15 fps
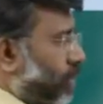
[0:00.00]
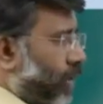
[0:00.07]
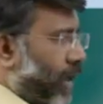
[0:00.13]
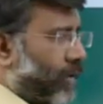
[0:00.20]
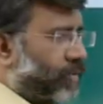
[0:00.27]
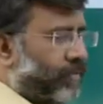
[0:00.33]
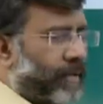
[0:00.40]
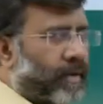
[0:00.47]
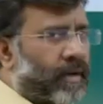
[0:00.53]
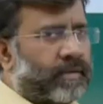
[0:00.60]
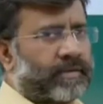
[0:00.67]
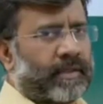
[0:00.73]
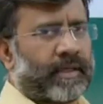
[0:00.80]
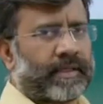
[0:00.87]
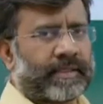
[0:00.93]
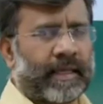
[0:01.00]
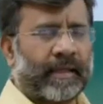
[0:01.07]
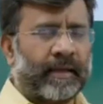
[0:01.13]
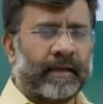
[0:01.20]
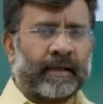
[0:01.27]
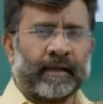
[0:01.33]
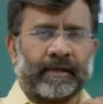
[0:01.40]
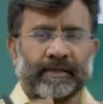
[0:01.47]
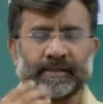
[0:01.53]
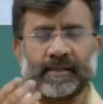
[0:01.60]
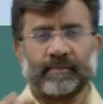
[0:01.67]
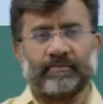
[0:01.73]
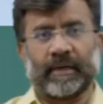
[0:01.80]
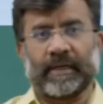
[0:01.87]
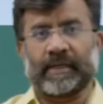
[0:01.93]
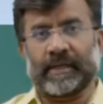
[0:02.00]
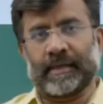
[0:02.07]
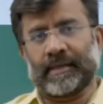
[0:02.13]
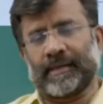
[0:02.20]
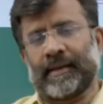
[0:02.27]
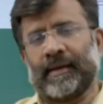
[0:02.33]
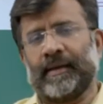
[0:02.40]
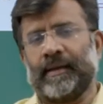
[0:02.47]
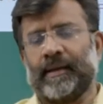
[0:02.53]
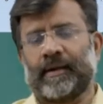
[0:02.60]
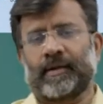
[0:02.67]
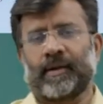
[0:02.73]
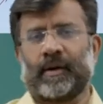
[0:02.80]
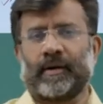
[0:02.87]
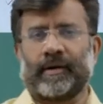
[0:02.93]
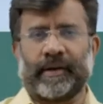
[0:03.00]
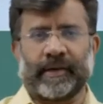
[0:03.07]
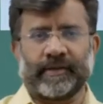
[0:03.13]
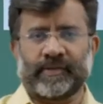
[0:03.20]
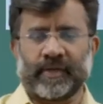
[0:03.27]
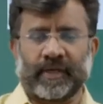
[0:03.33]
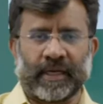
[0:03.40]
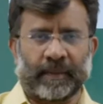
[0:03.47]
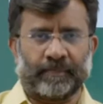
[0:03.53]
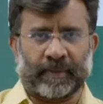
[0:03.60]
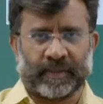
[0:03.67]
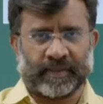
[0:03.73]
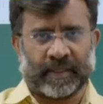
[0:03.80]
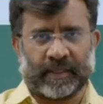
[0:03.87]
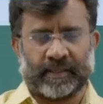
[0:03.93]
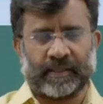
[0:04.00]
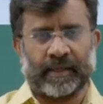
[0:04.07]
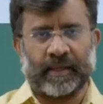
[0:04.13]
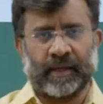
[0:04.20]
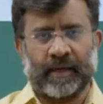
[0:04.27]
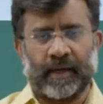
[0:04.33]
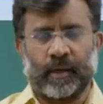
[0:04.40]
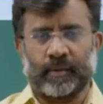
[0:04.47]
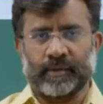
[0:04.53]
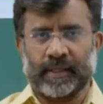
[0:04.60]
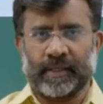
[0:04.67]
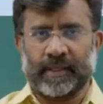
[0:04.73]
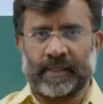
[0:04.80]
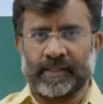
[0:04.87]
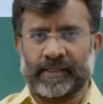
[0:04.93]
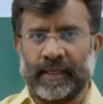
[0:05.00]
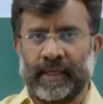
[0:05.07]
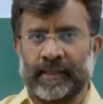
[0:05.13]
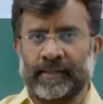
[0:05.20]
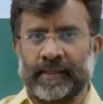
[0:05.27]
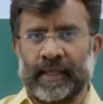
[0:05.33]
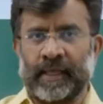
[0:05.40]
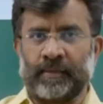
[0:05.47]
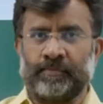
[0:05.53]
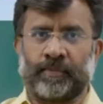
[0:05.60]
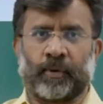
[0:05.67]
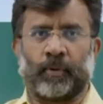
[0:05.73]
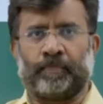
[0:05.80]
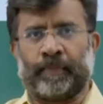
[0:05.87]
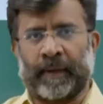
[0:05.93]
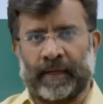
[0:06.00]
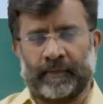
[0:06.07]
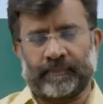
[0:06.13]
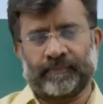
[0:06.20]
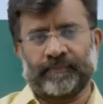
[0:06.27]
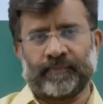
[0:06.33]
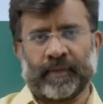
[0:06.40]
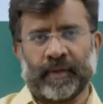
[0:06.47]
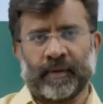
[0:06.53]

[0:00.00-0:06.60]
out because there is a symmetrical electron density present. Now there is ethene propene.